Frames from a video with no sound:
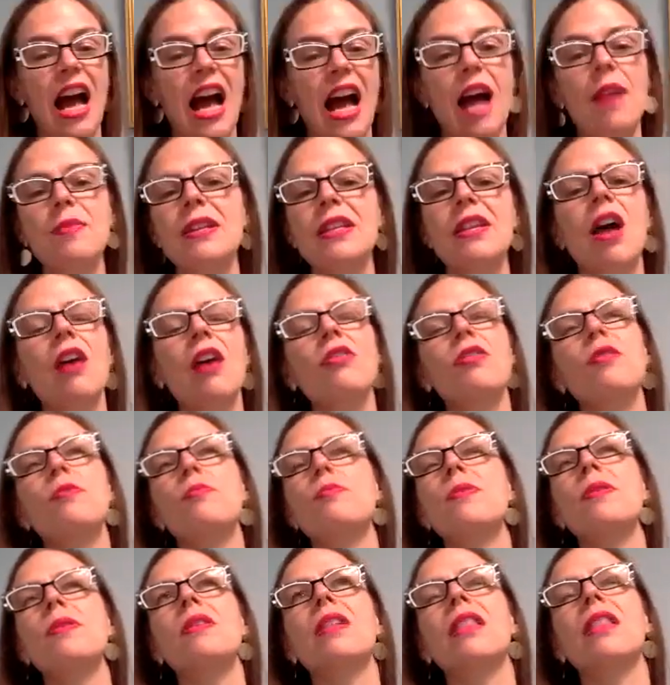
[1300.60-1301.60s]
I mean,
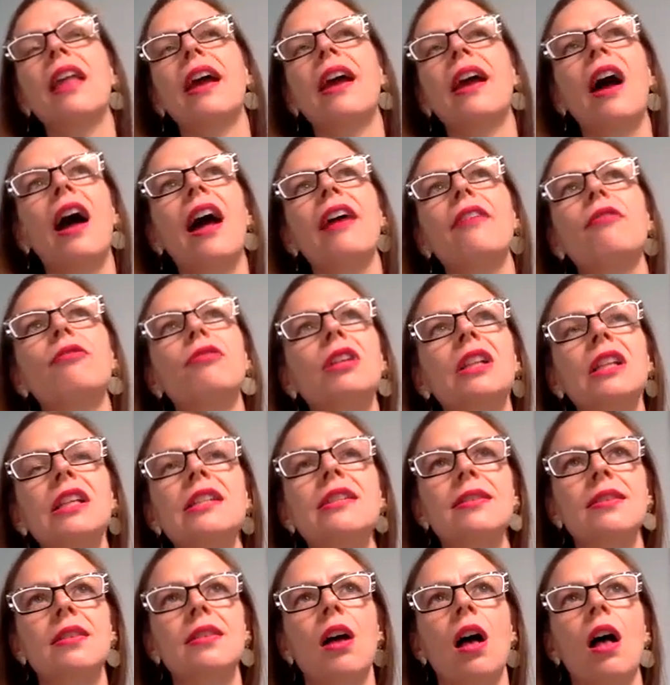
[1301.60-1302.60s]
like I really
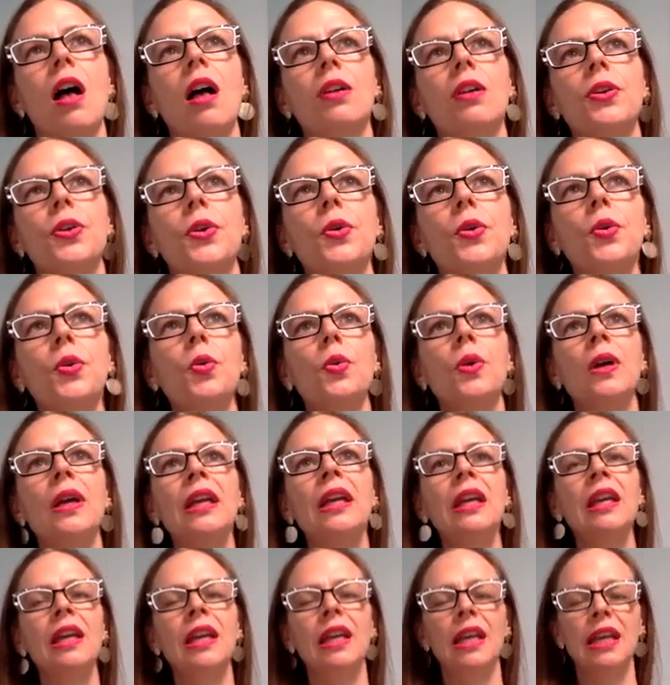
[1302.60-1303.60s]
saw you
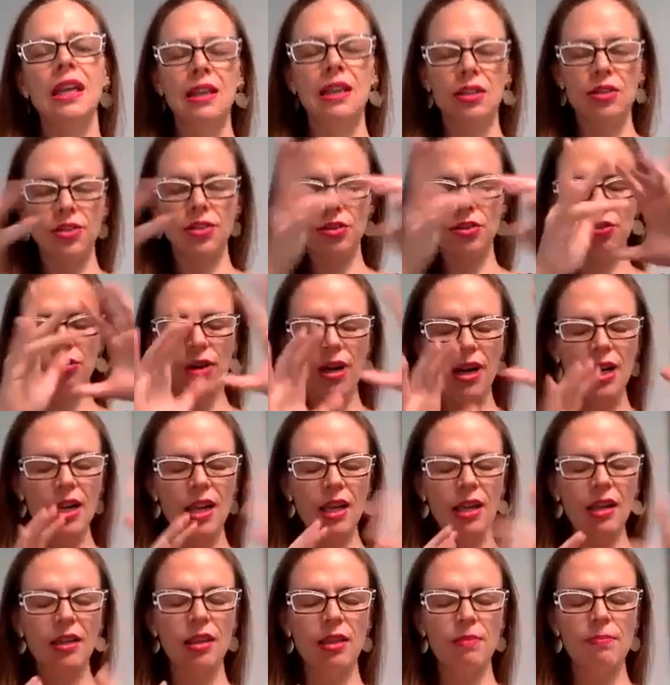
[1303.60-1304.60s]

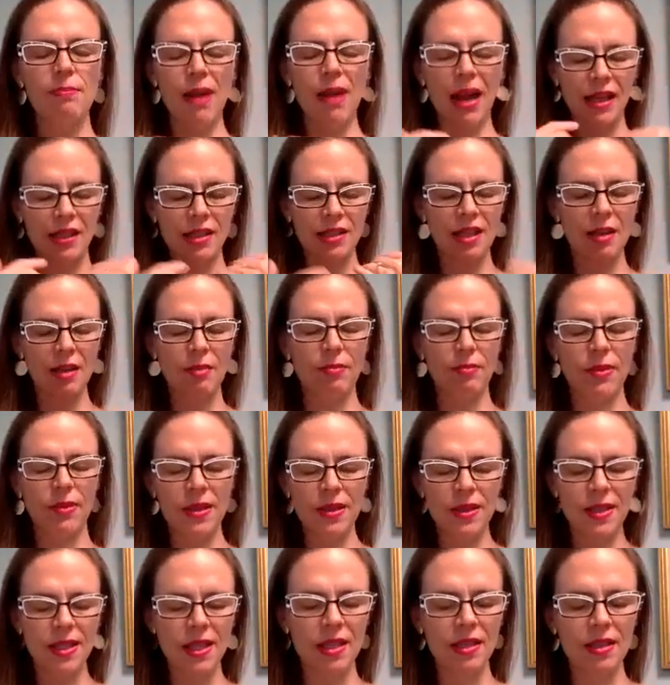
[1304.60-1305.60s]
integrating the mindset
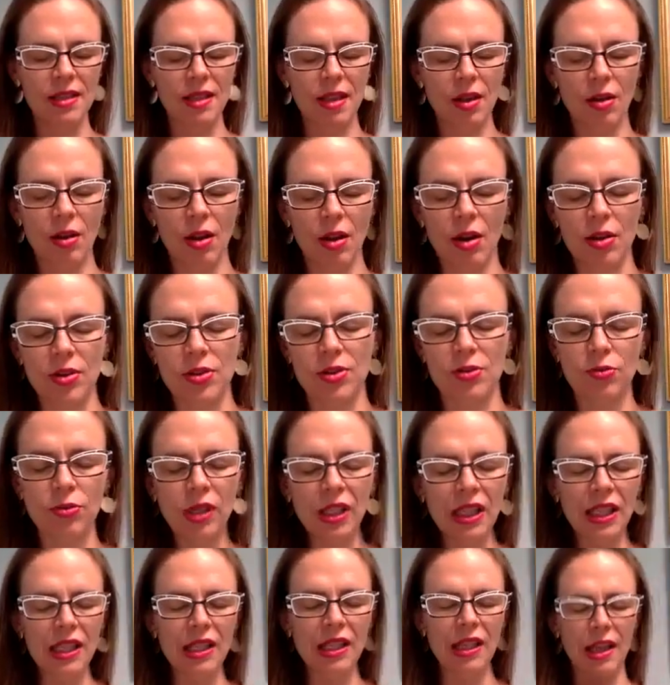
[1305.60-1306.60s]
pieces that are
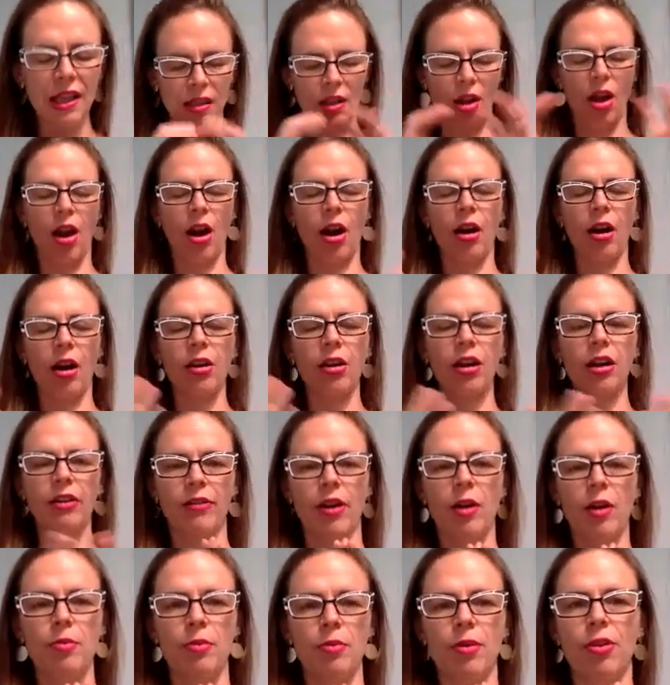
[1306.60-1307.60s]
really like the heart of
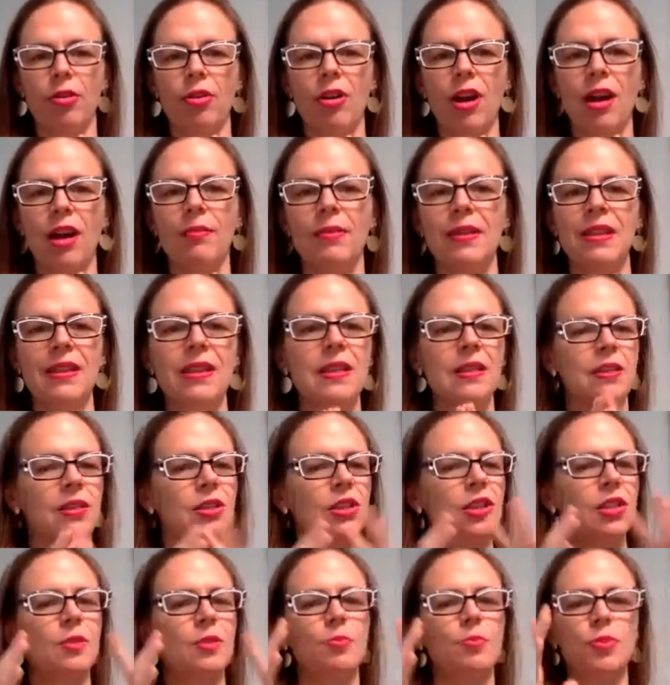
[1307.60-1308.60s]
our program in this
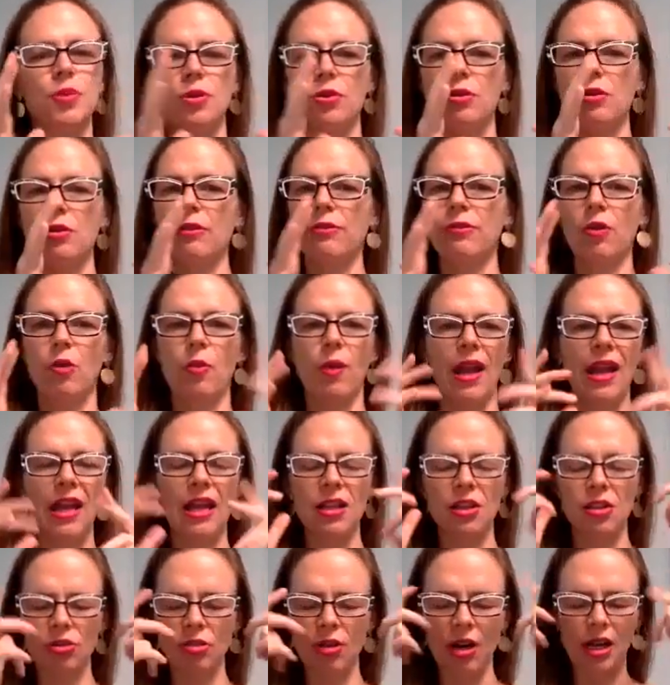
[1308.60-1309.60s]
just beautiful way,
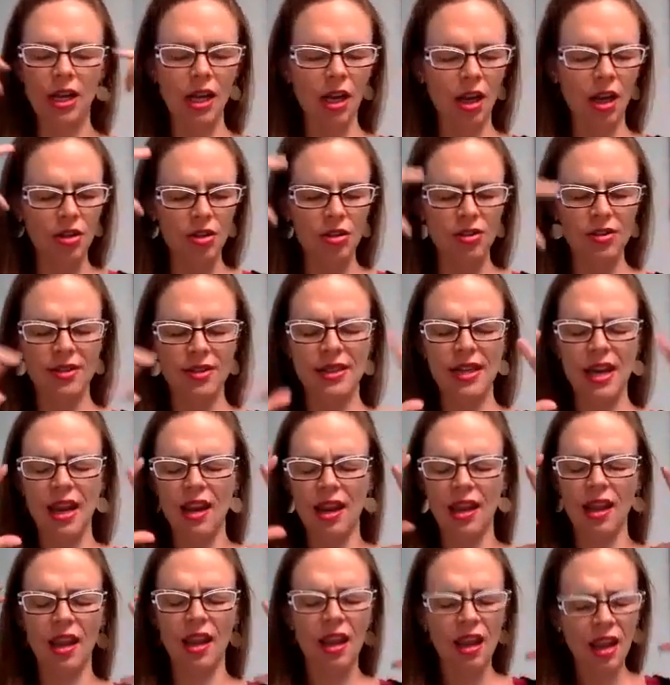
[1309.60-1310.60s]
integrating,
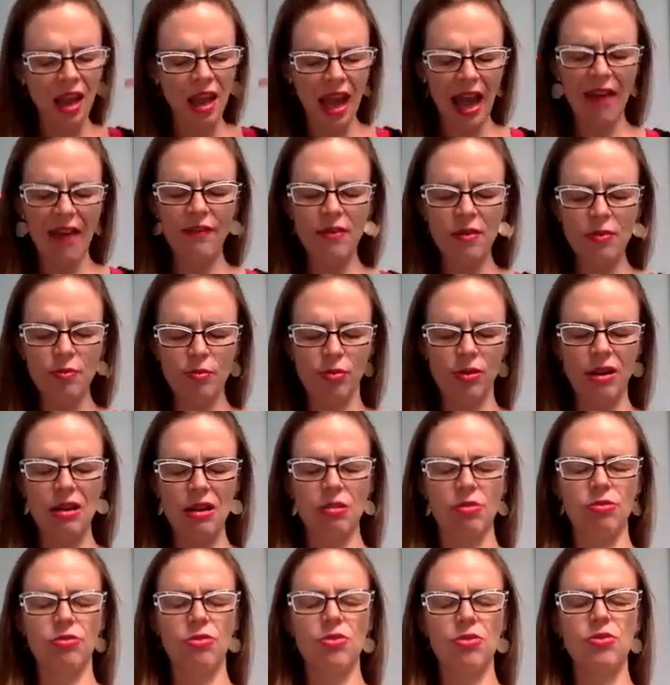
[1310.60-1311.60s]
understanding, having
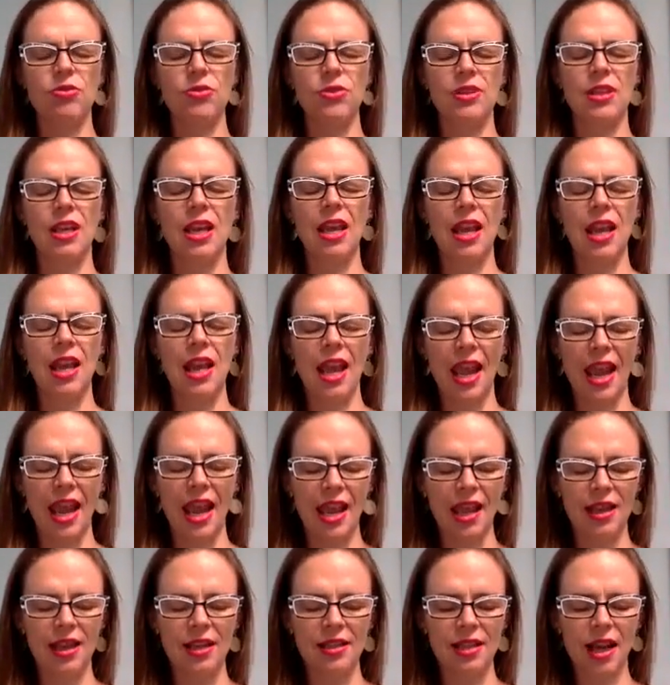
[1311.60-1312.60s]
breakthroughs.
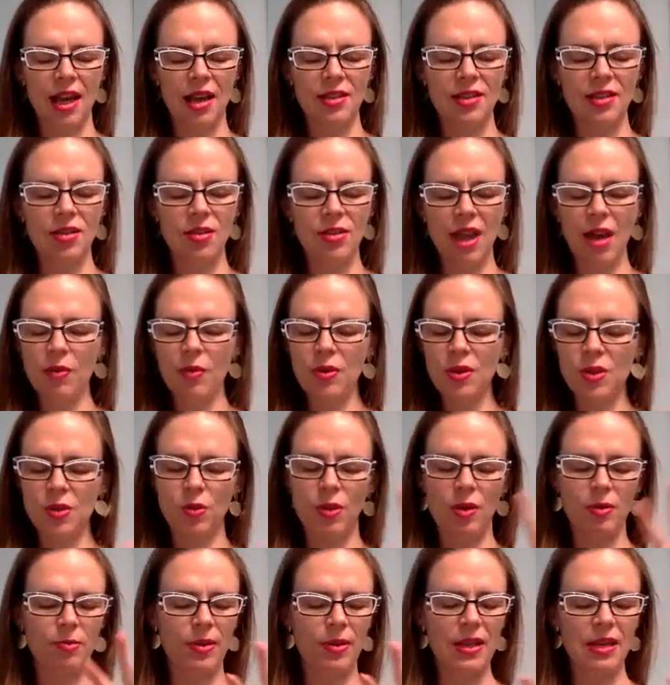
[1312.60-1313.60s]
And so that was
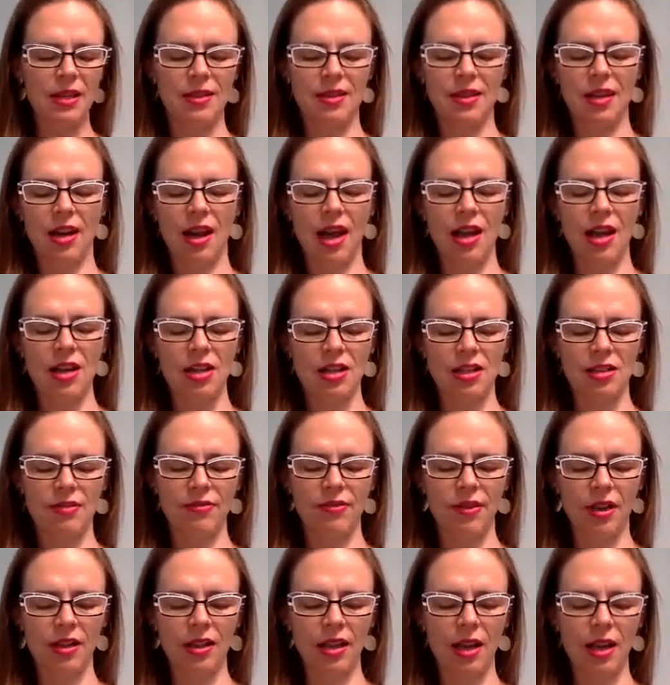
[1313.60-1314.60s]
one piece that I just
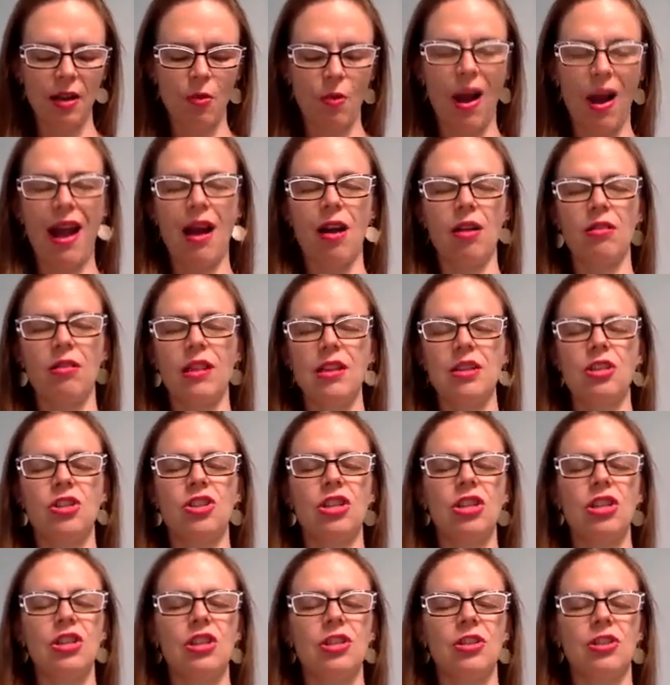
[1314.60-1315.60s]
felt like, wow, like
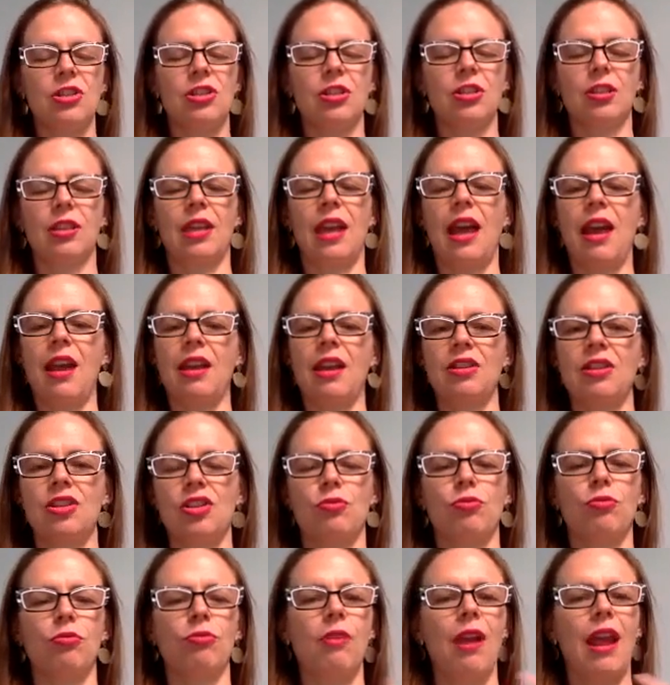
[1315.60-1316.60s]
she just took that and just
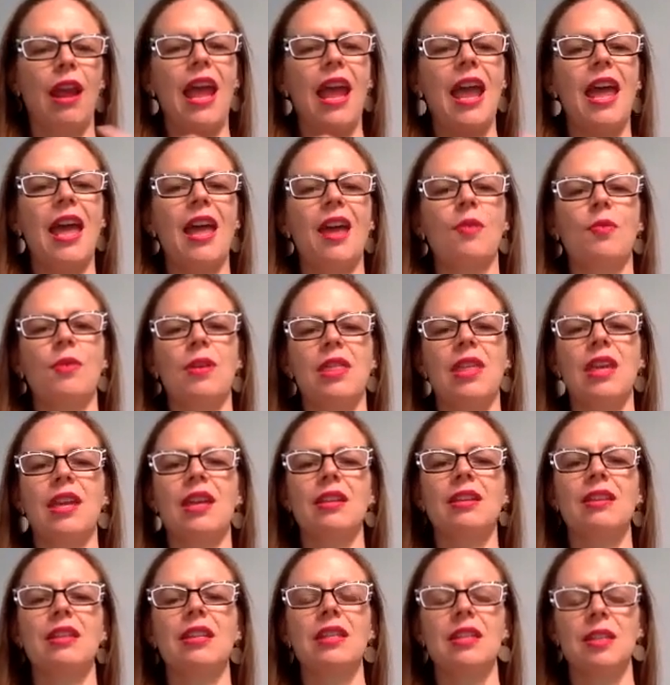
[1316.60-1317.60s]
ran with it
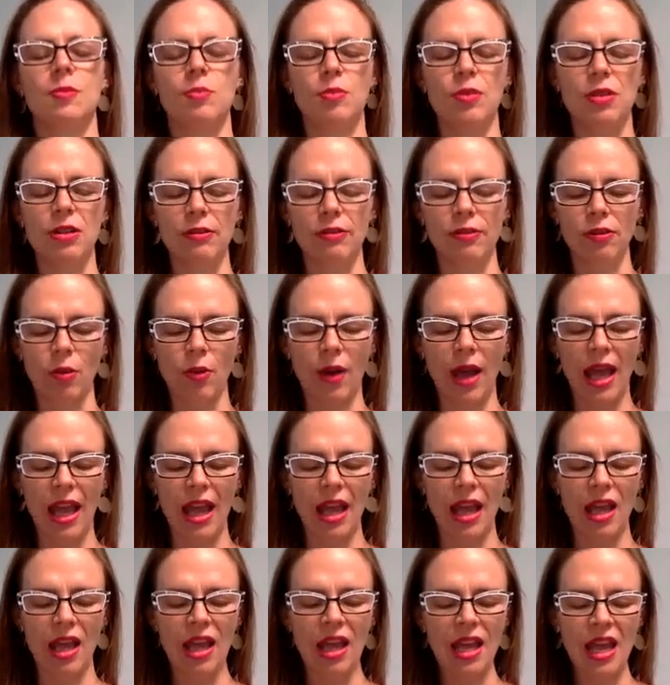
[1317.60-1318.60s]
in this beautiful
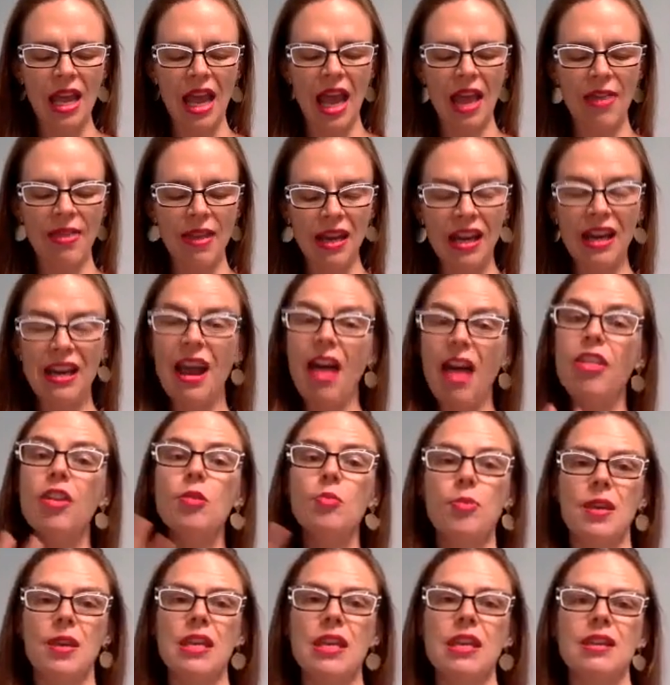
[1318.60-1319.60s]
way. And then another
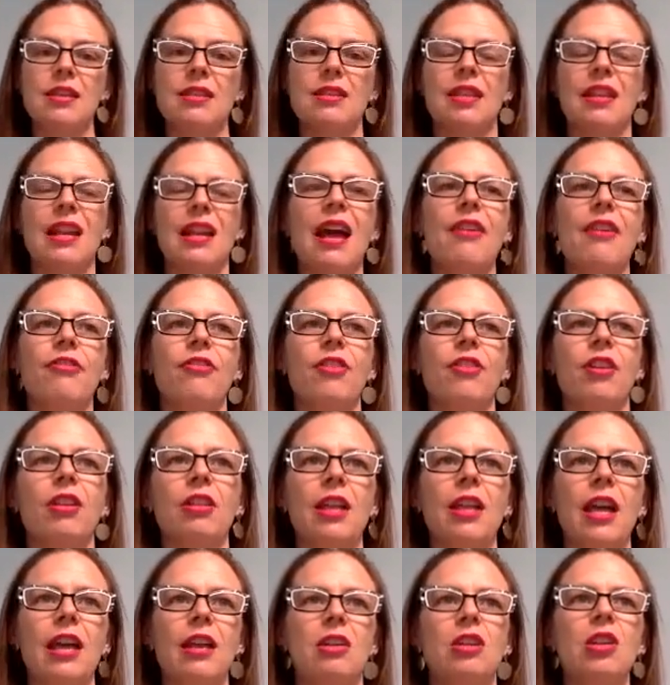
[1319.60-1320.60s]
piece that I felt
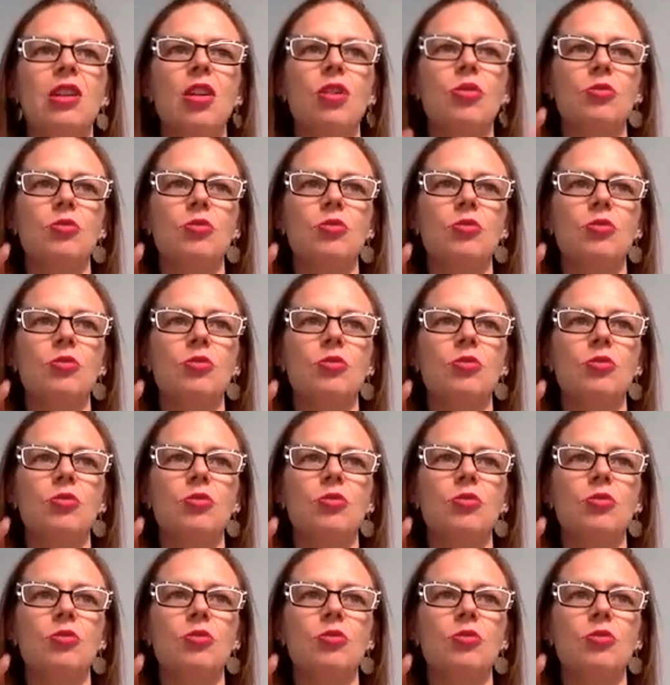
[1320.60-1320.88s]
like, you know,